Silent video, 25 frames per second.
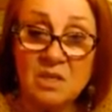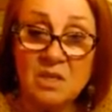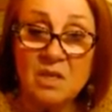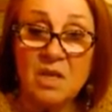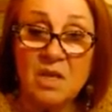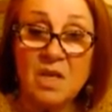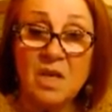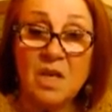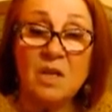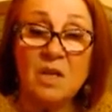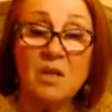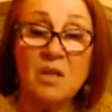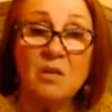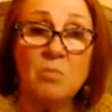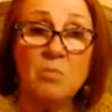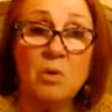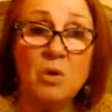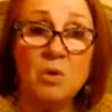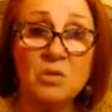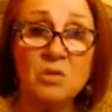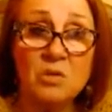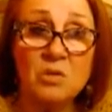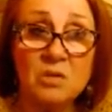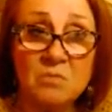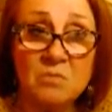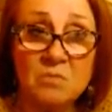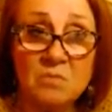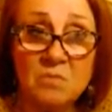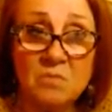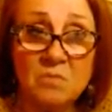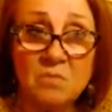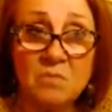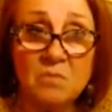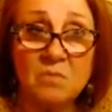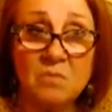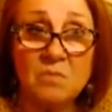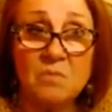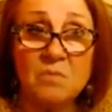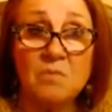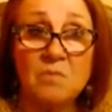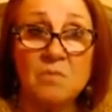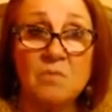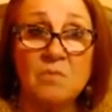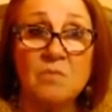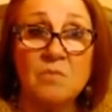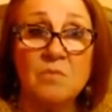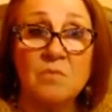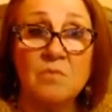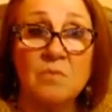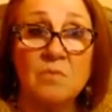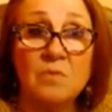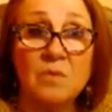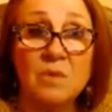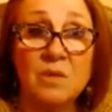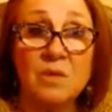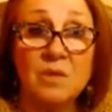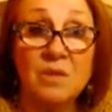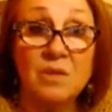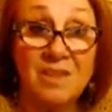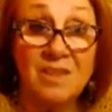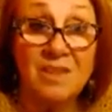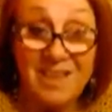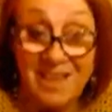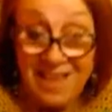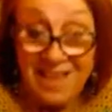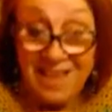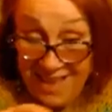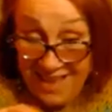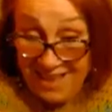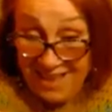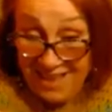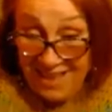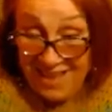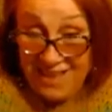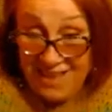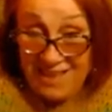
Near the bottom, there